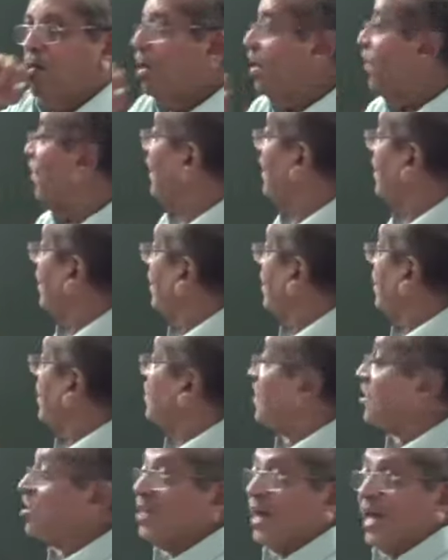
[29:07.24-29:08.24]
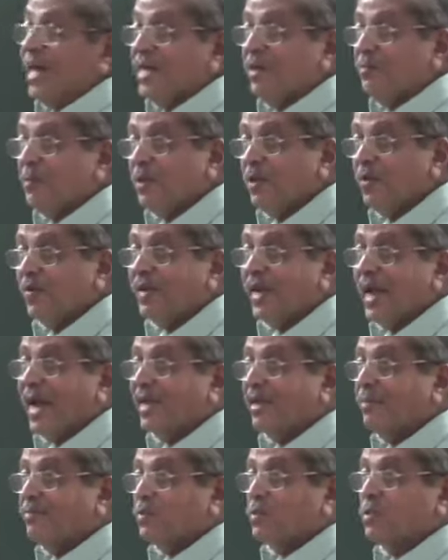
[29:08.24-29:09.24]
When such higher priority
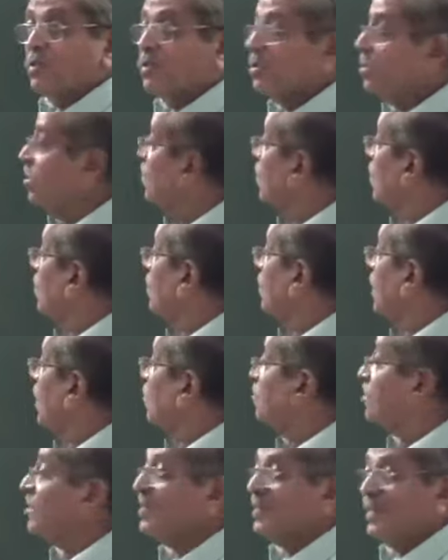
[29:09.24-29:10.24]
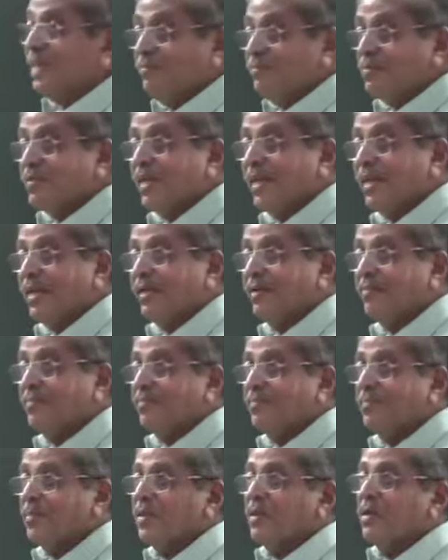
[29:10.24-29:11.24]
atoms, they are on the same side
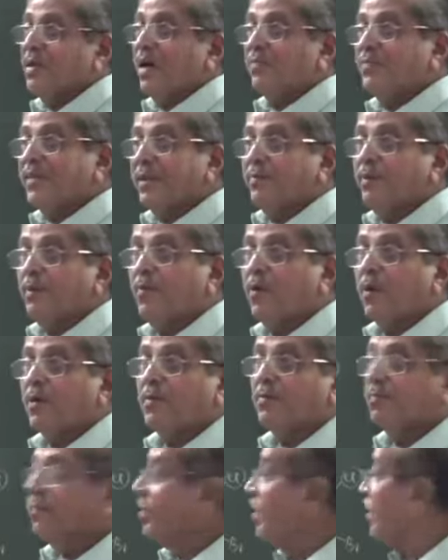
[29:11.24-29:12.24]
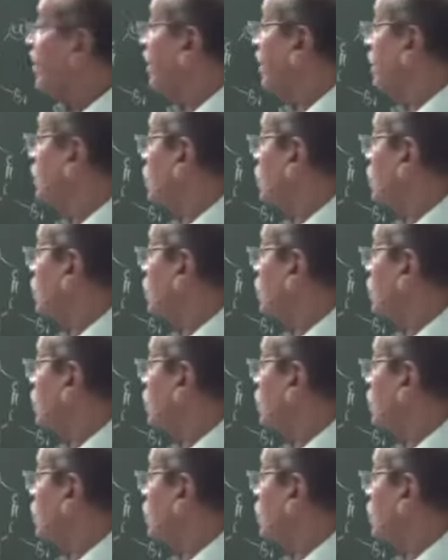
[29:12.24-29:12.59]
of the double bond, it is